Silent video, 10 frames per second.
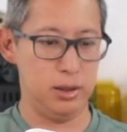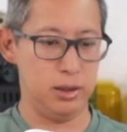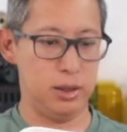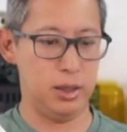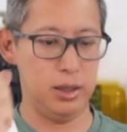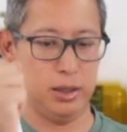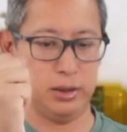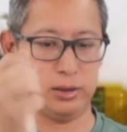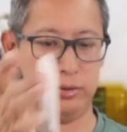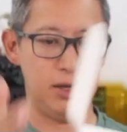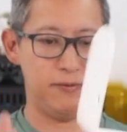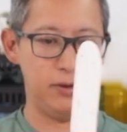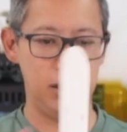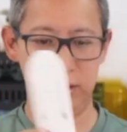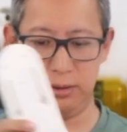So
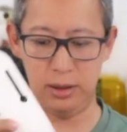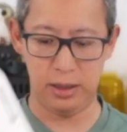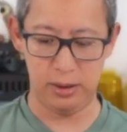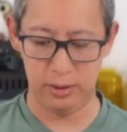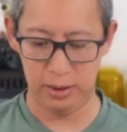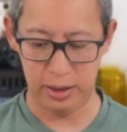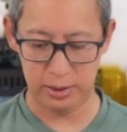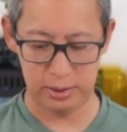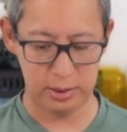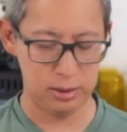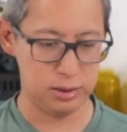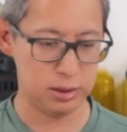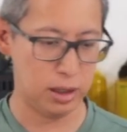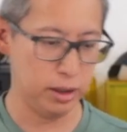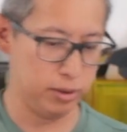definitely, yeah, nice
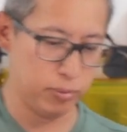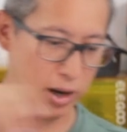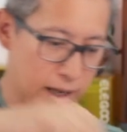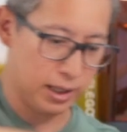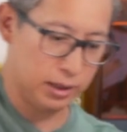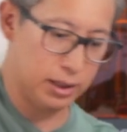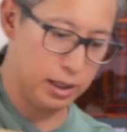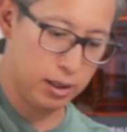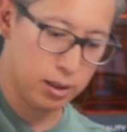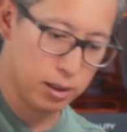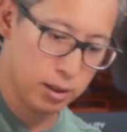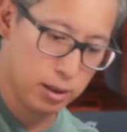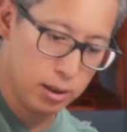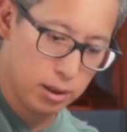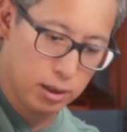solid bracket there.
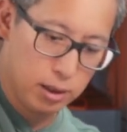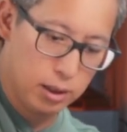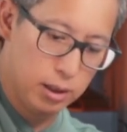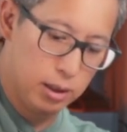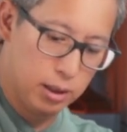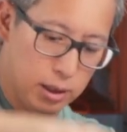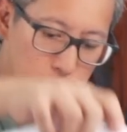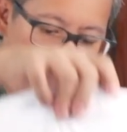And